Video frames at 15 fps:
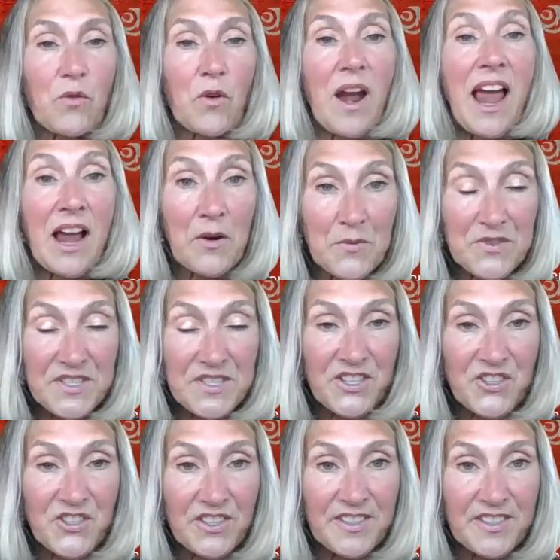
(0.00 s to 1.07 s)
for
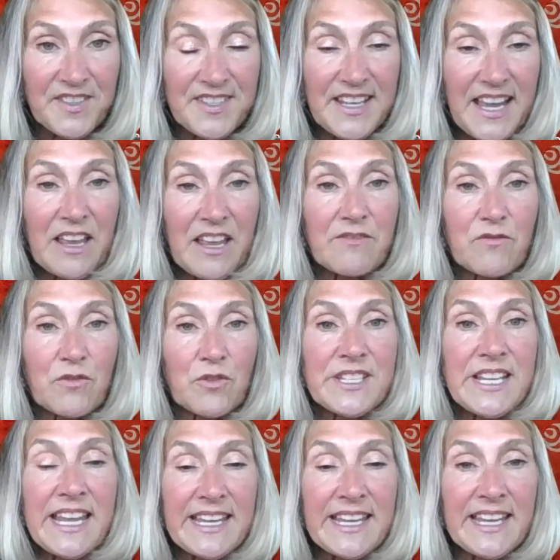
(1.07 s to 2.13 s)
acquisitions and for
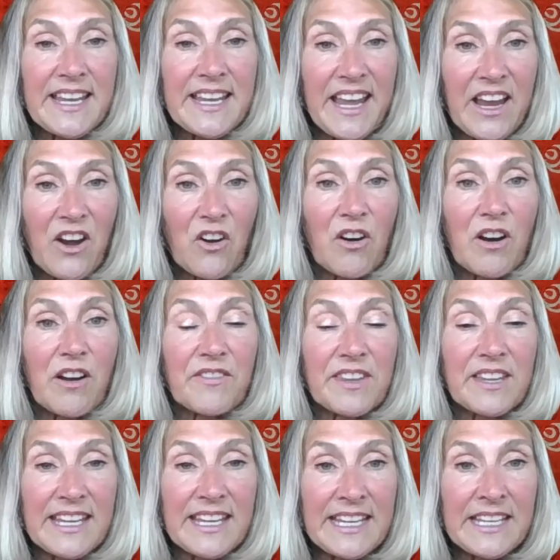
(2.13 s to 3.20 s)
taking care of
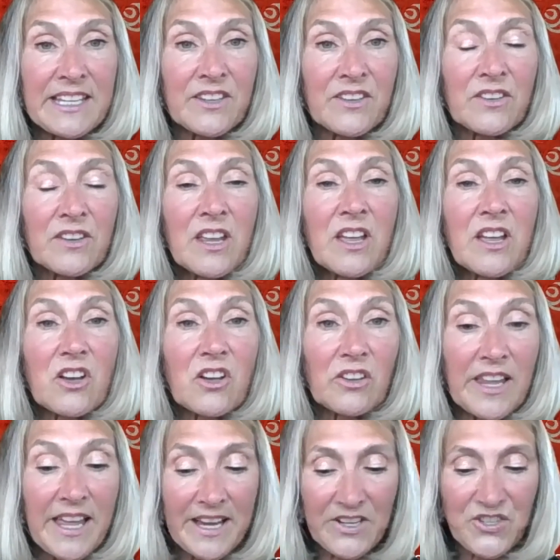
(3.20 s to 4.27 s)
the Eaton
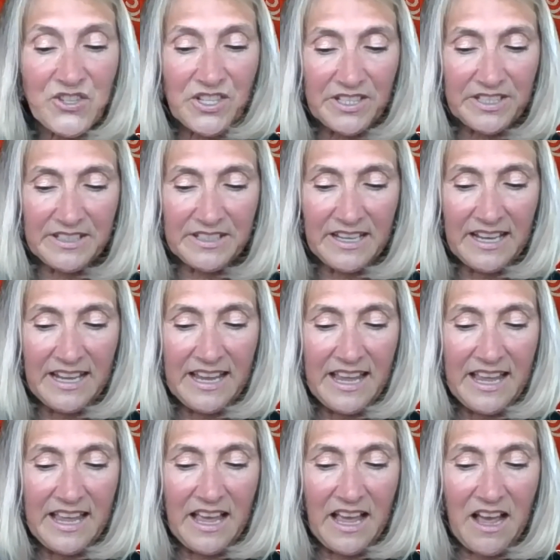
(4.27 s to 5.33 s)
collection,
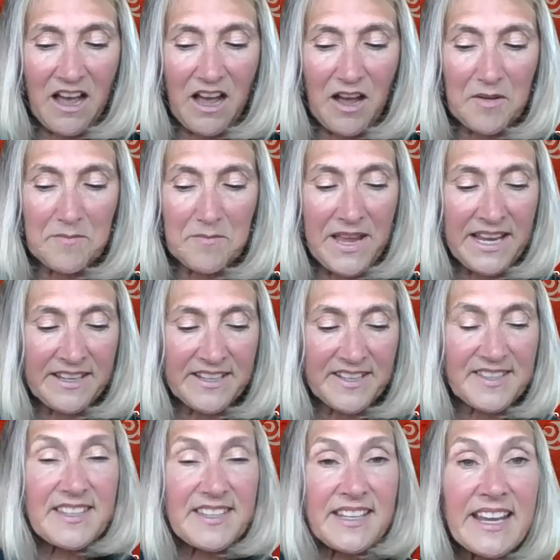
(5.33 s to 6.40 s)

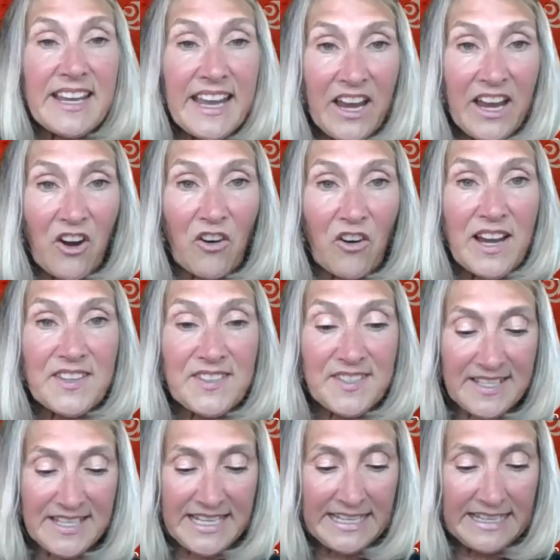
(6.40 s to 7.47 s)
maintenance and care as
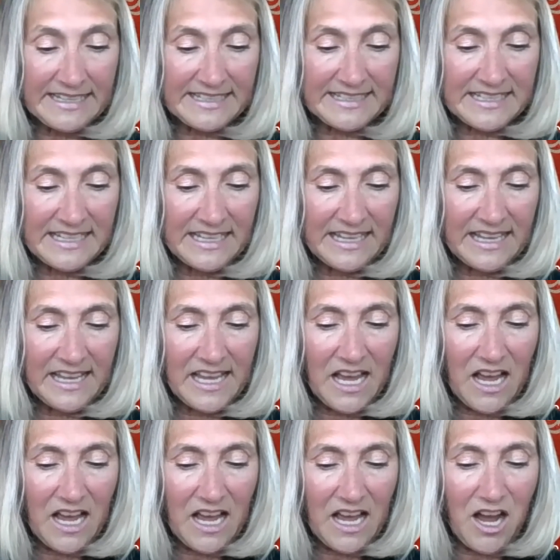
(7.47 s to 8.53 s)
needed.
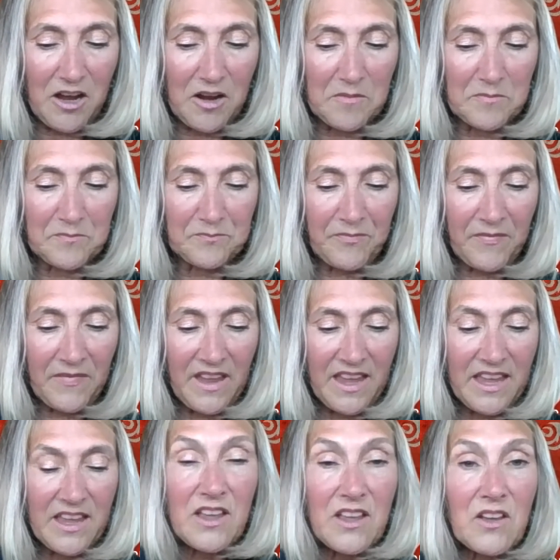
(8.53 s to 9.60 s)

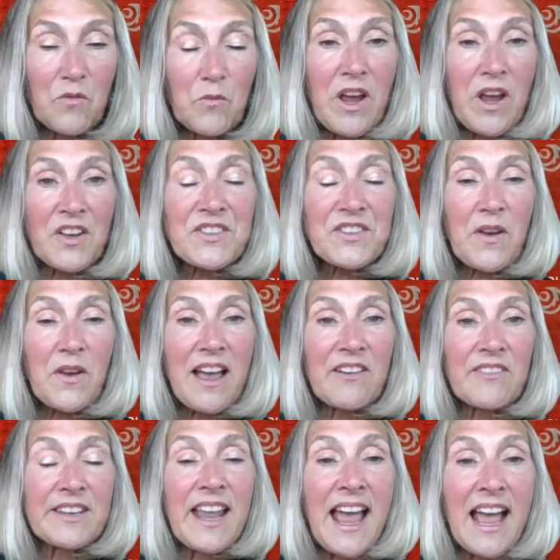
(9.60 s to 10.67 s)
We also
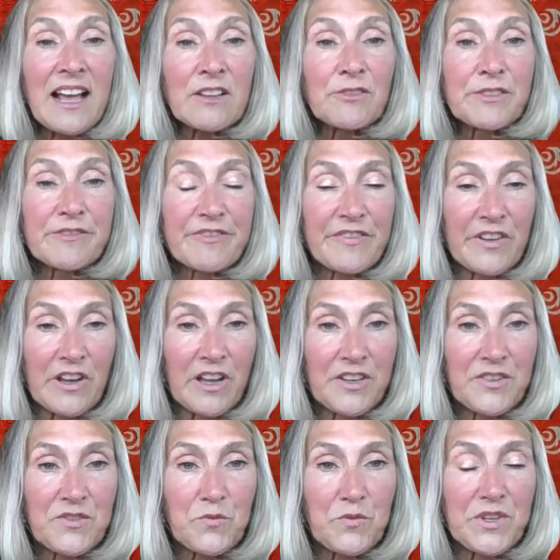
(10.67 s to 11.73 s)
have an Acklin
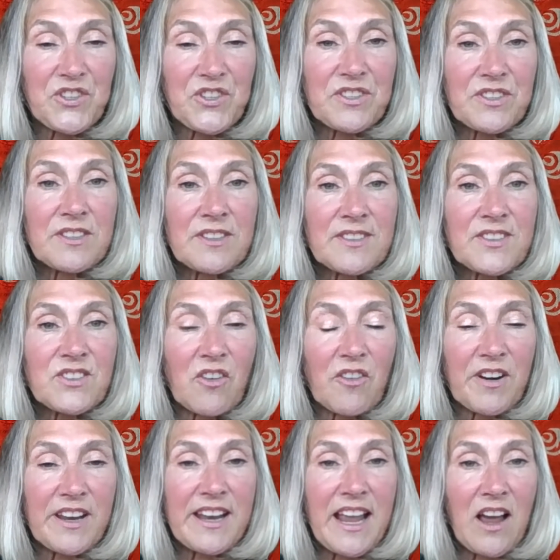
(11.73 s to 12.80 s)
Fund, which
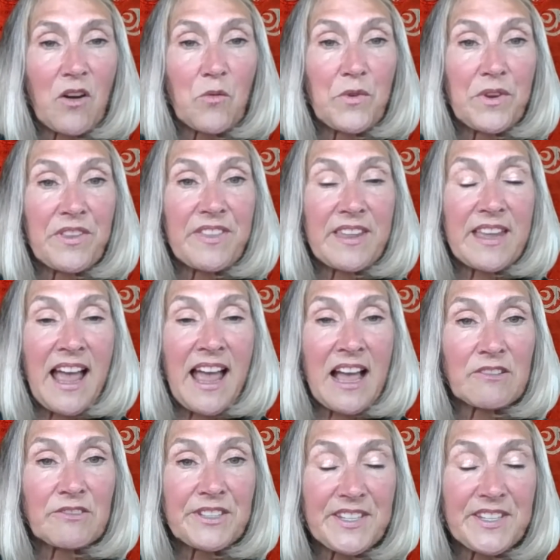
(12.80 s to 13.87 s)
started out with the
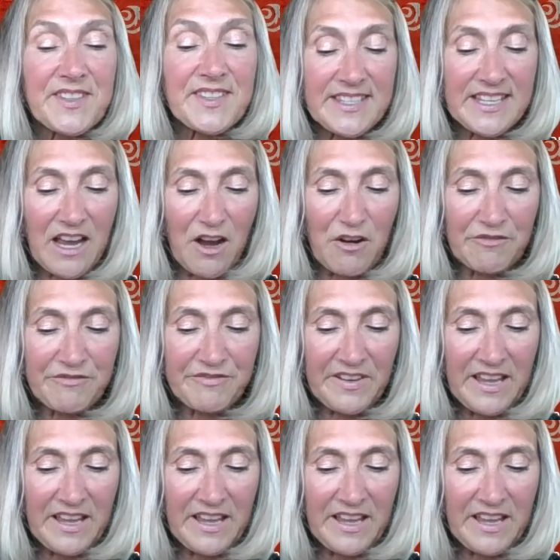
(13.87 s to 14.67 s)
Acklin itself,